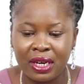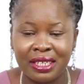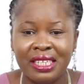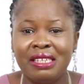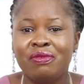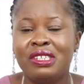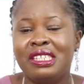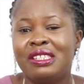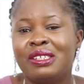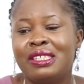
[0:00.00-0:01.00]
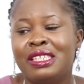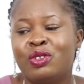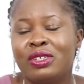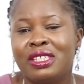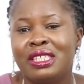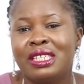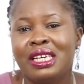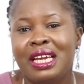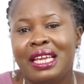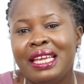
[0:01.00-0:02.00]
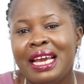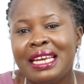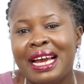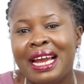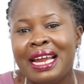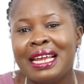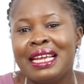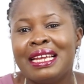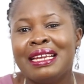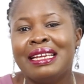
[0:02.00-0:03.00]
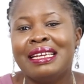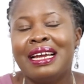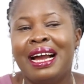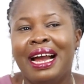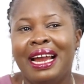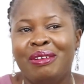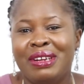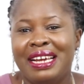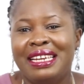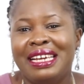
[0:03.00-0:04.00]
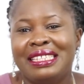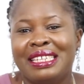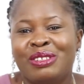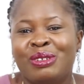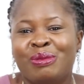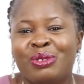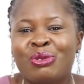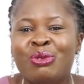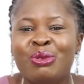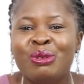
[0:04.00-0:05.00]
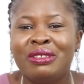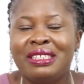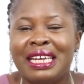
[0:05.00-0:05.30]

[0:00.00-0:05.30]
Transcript: And even it was here that I realized that some schools,